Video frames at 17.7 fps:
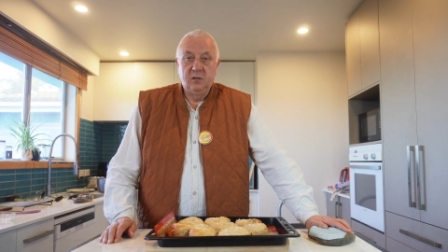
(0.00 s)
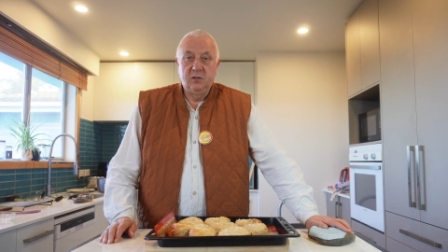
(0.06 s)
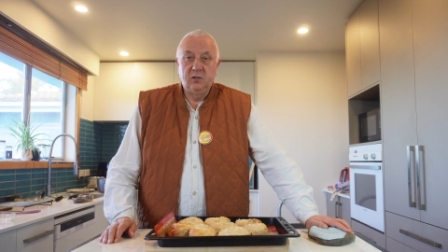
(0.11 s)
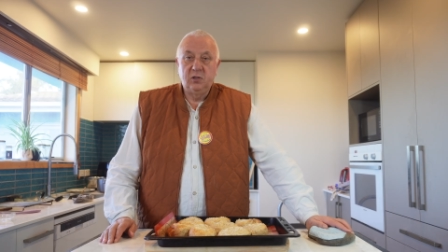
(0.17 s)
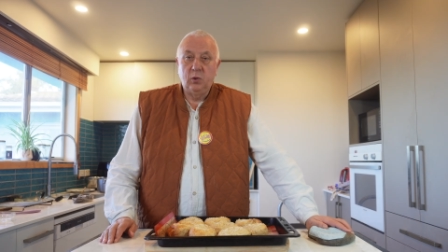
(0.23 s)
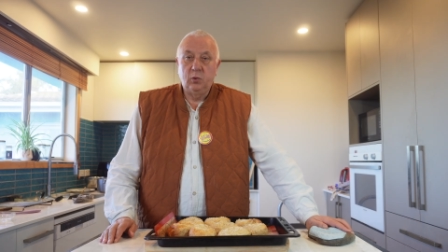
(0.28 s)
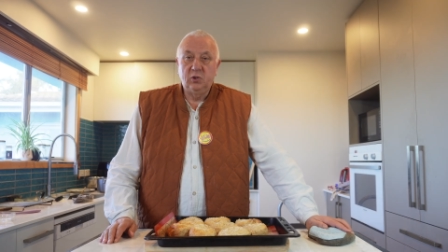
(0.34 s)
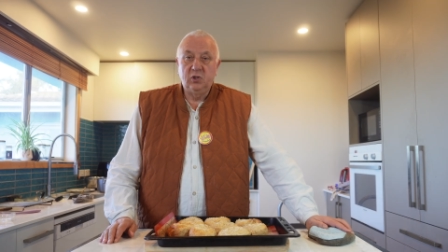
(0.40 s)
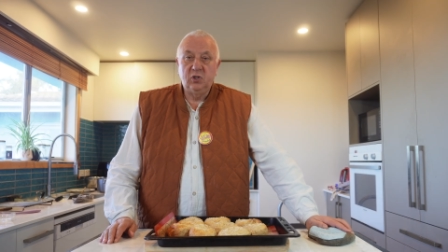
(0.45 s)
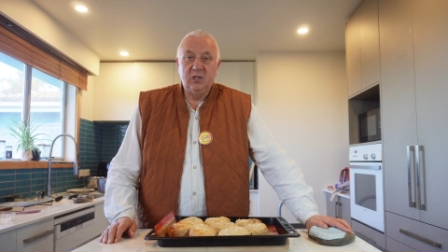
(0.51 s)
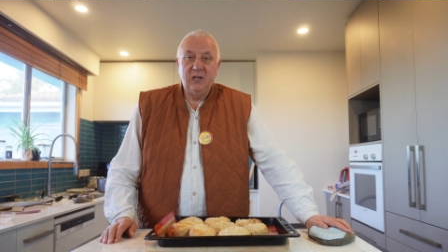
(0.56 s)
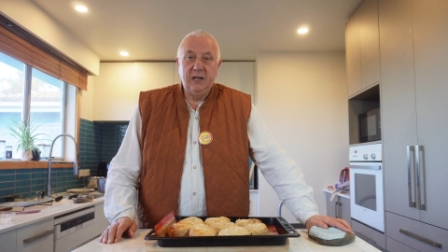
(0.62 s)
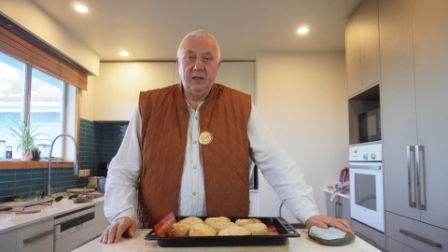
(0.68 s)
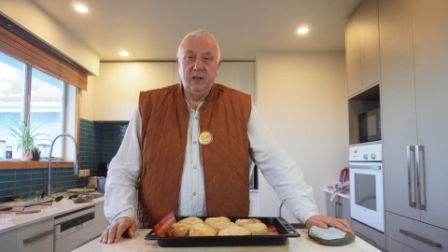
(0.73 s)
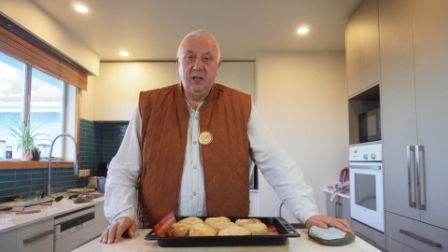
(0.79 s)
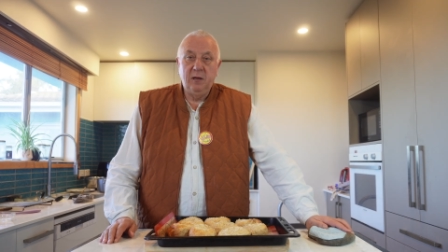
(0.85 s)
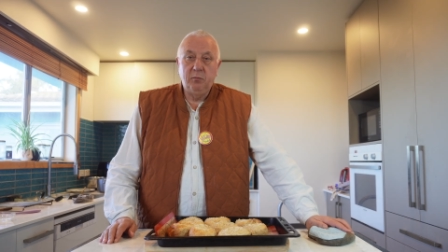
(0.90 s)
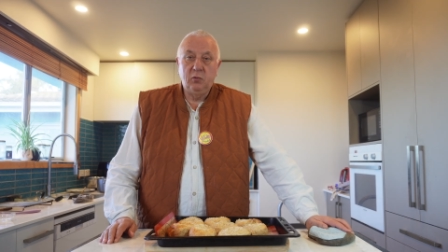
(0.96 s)
So we'll just
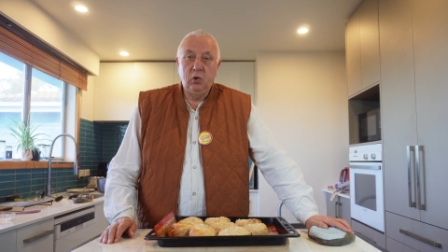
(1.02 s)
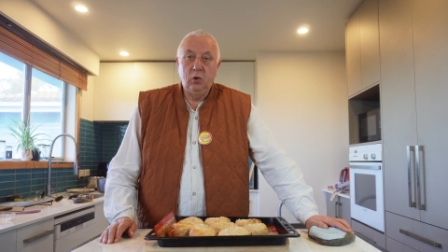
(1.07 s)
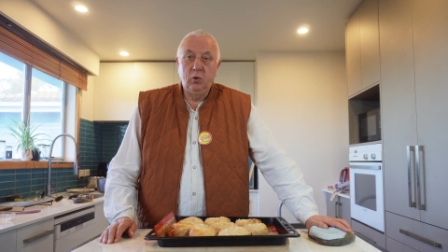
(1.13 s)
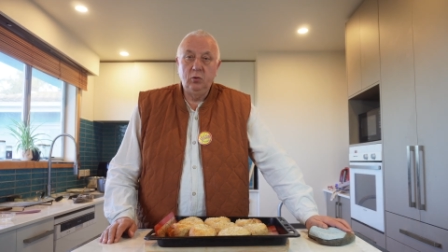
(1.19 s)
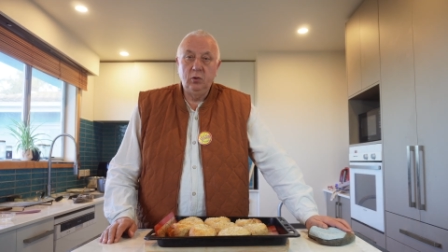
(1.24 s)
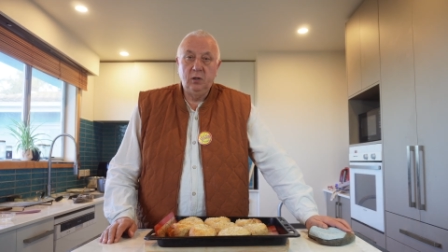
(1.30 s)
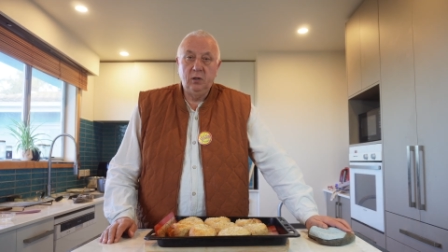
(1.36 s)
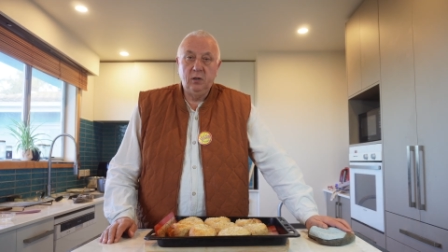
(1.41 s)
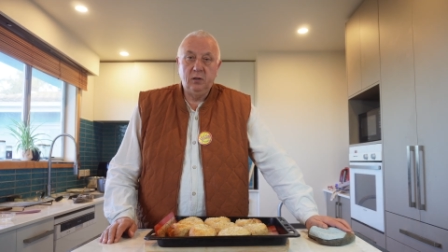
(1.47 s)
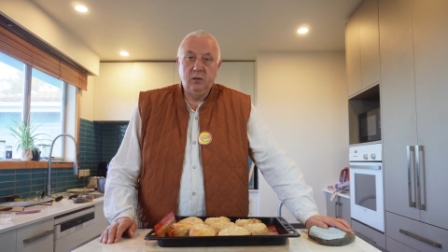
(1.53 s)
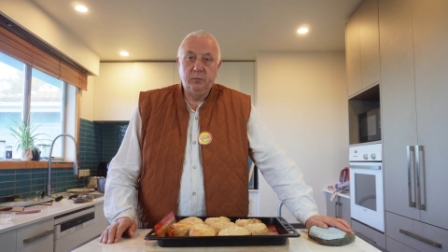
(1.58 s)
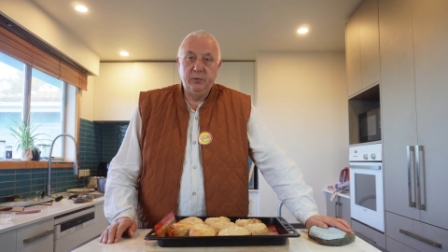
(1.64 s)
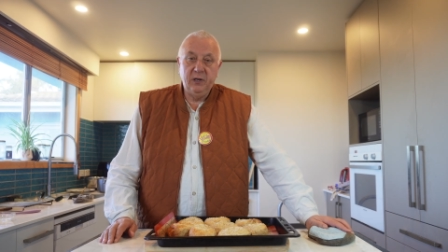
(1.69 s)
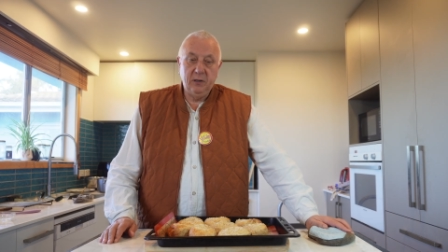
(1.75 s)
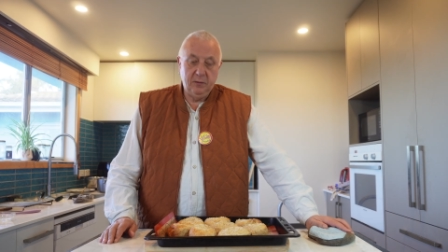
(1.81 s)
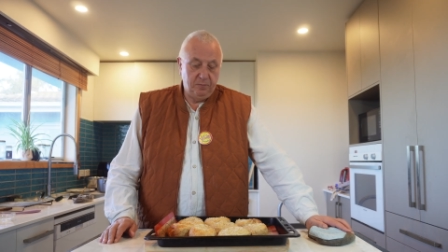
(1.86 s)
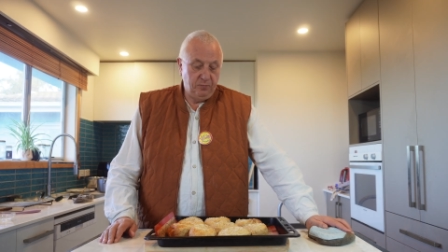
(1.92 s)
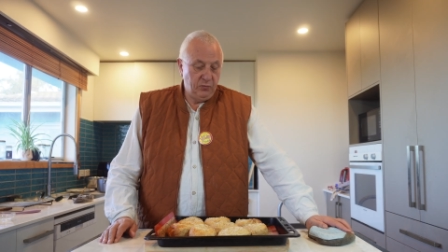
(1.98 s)
let them cool a little
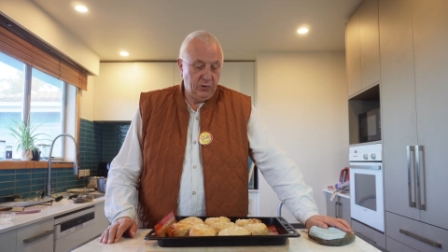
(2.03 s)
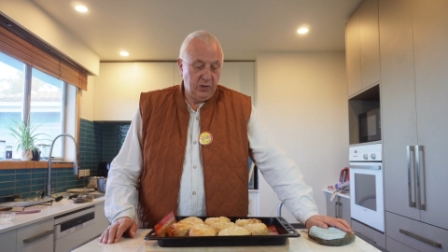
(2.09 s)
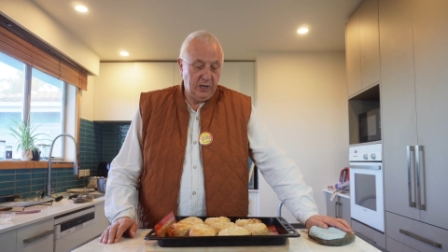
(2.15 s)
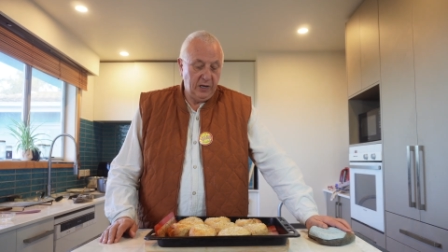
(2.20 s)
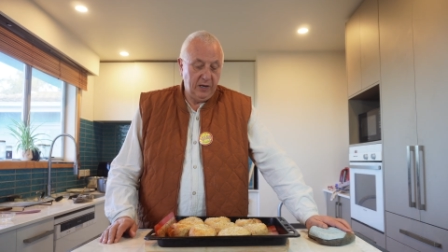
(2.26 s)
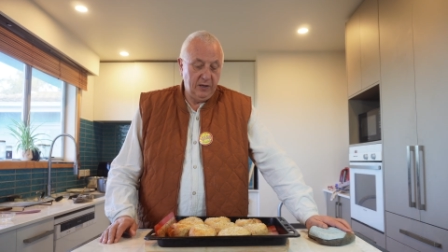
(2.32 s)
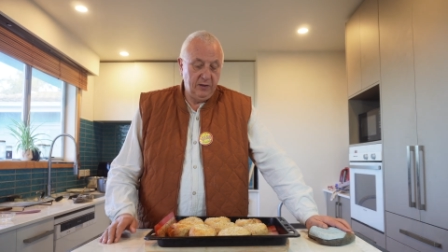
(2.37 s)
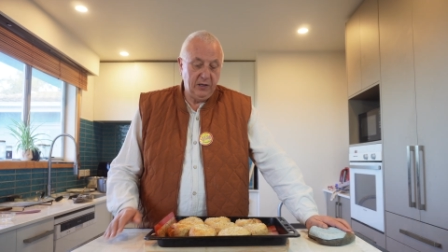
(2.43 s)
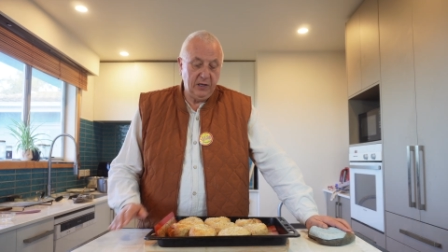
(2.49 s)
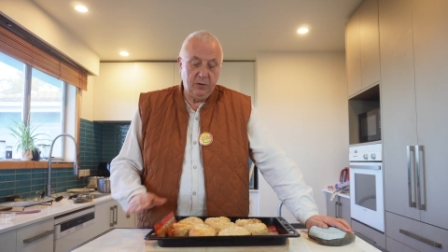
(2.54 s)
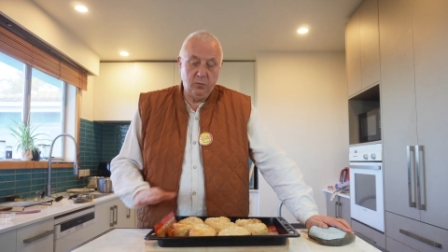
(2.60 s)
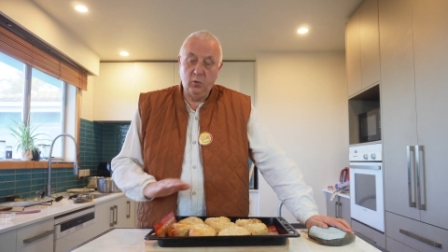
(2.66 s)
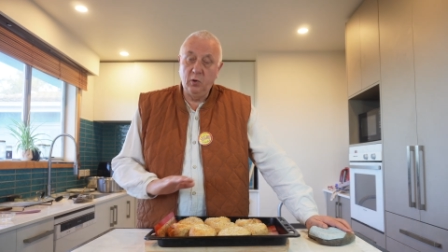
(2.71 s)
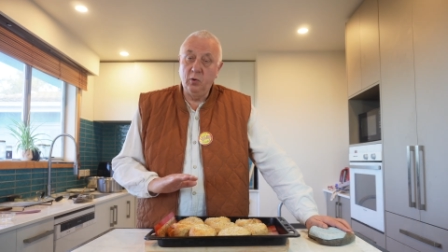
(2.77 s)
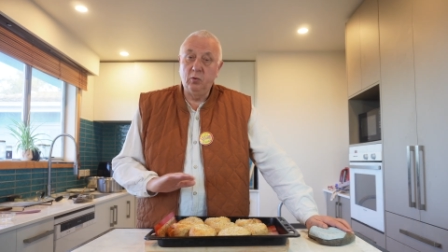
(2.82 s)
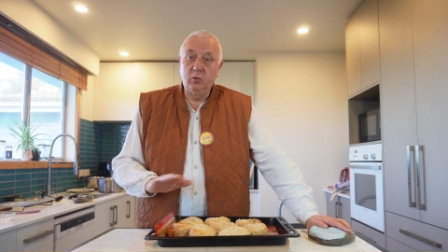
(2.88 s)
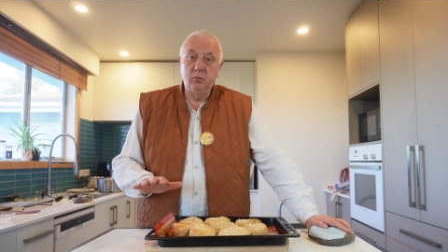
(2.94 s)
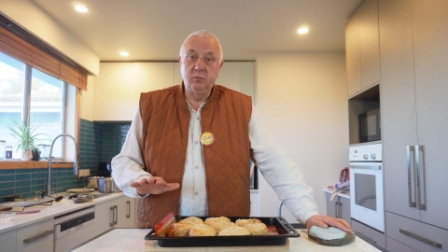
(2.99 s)
bit and then
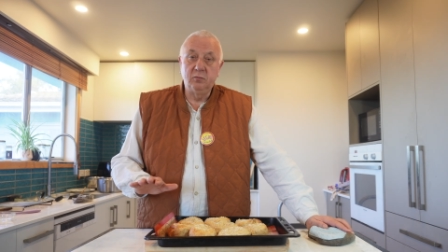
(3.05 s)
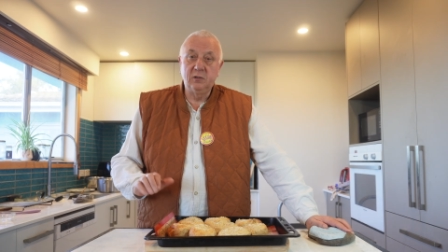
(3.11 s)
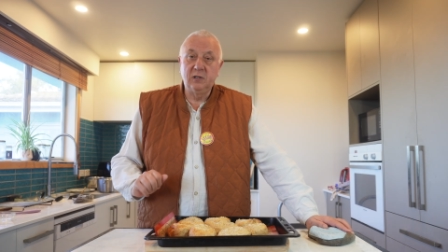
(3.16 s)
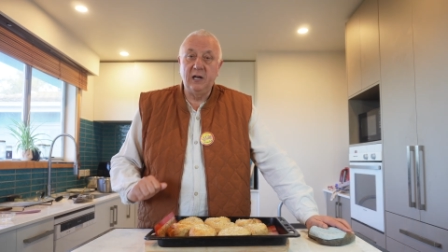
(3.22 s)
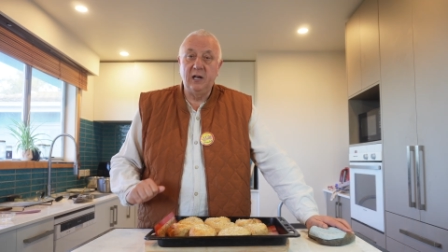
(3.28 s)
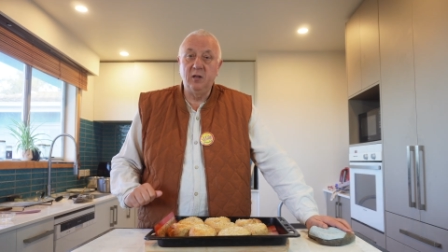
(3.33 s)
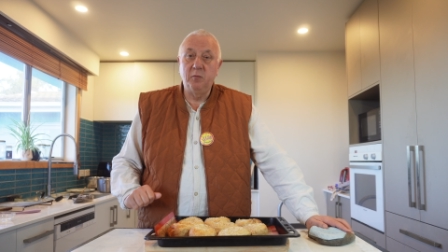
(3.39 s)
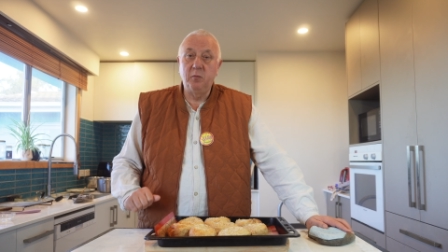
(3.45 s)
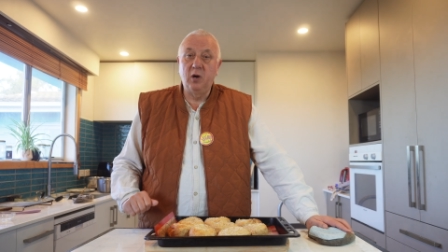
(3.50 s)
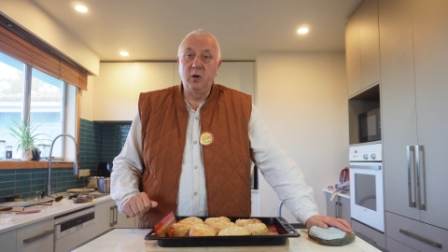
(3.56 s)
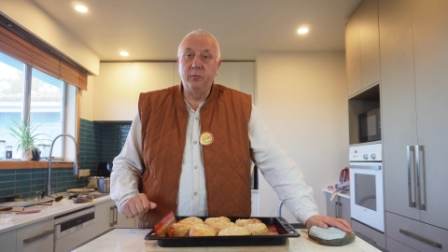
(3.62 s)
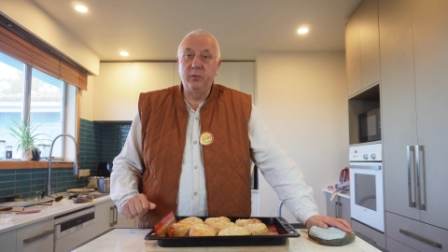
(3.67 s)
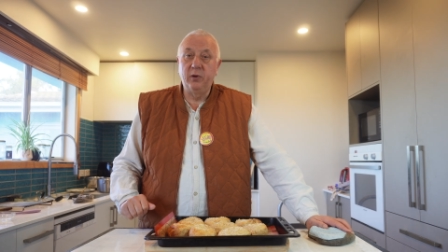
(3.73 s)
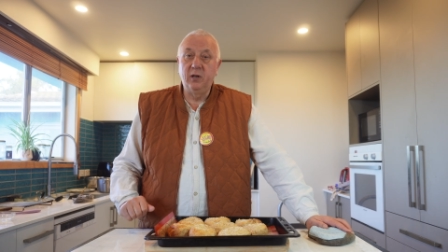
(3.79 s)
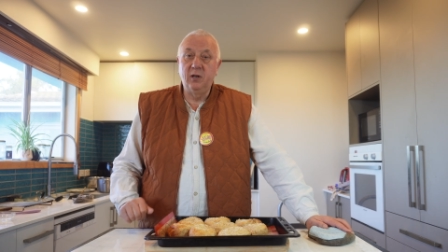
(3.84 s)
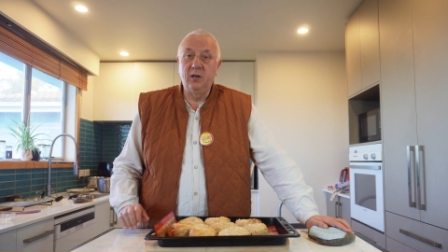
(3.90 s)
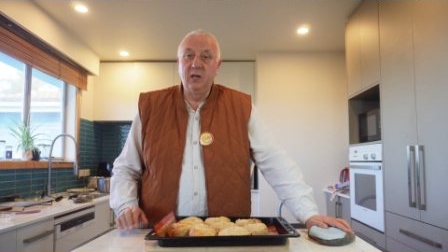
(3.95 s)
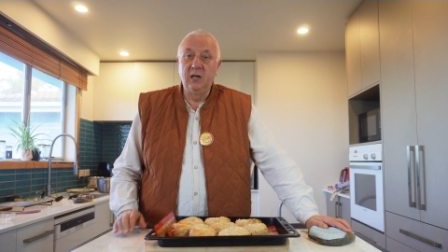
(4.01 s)
we'll cut them
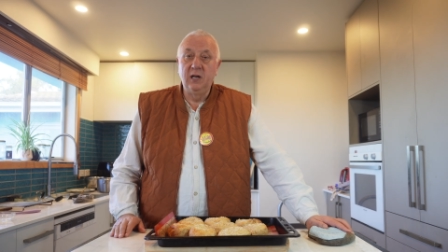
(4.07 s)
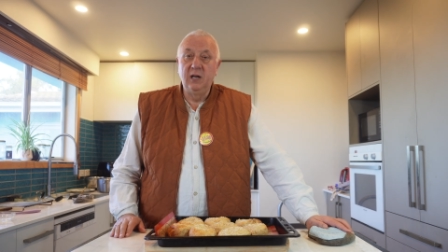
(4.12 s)
open